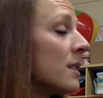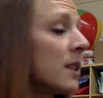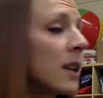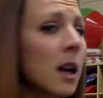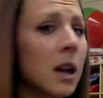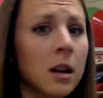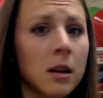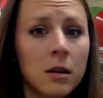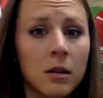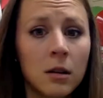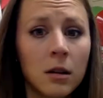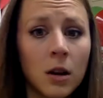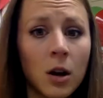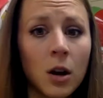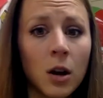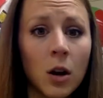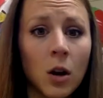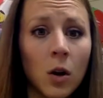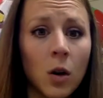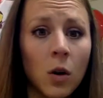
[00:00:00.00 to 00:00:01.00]
said,
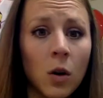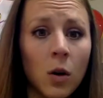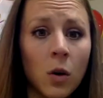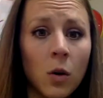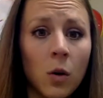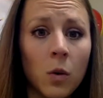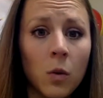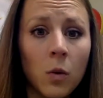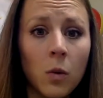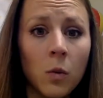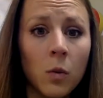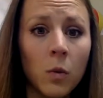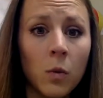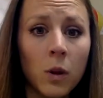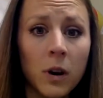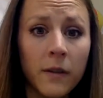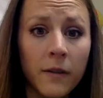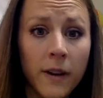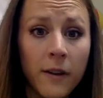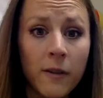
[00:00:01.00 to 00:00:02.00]

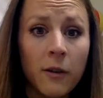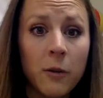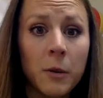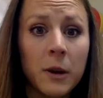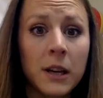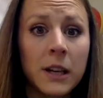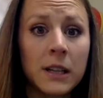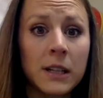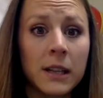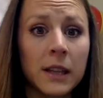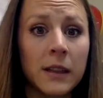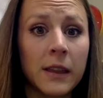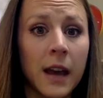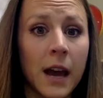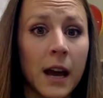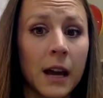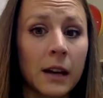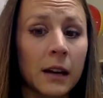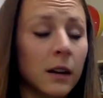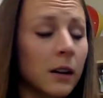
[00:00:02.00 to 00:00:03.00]
"What if everybody did
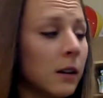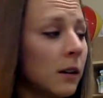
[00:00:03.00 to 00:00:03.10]
that?"